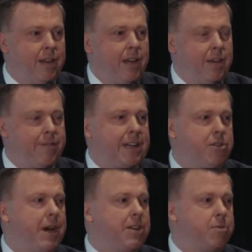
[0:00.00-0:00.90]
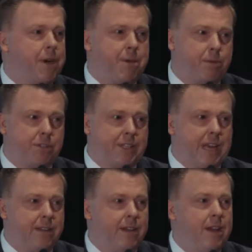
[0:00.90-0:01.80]
In fact, you add
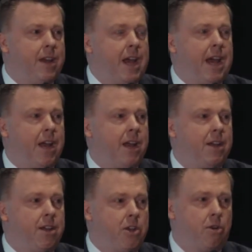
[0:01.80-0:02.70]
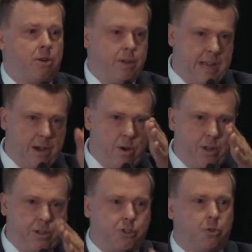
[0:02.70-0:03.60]
20%, and you're now
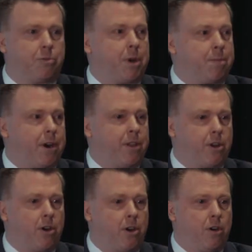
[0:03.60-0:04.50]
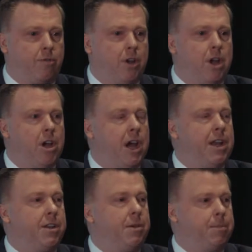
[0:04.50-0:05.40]
on the shouldering part of the curve,
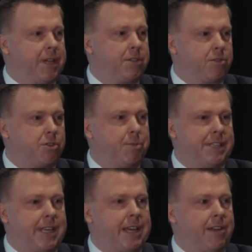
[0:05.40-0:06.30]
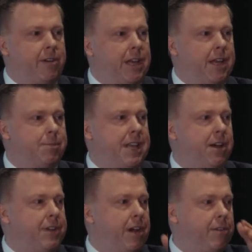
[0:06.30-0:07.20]
and because there are so many secondary lineups in
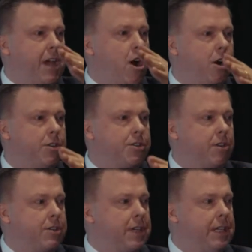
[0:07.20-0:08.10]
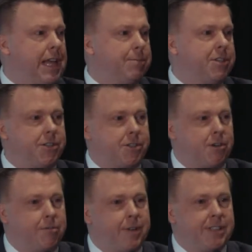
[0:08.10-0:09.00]
healthcare, they all start to collapse, and you start
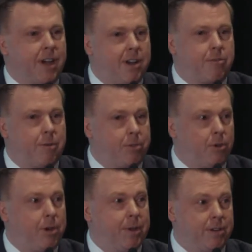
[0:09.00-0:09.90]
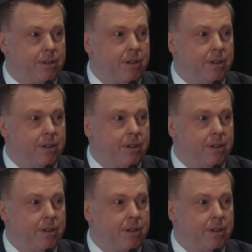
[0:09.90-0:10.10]
to face underemployment,